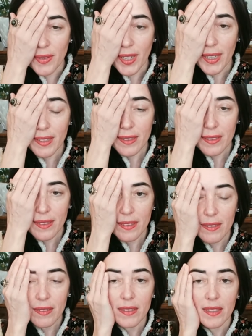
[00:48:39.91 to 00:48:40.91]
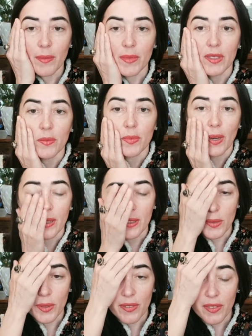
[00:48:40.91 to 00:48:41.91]
right? Something you probably
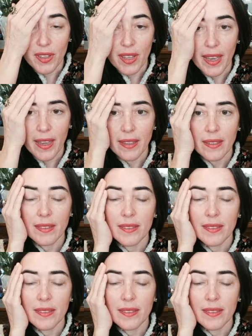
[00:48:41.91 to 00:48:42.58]
do every day.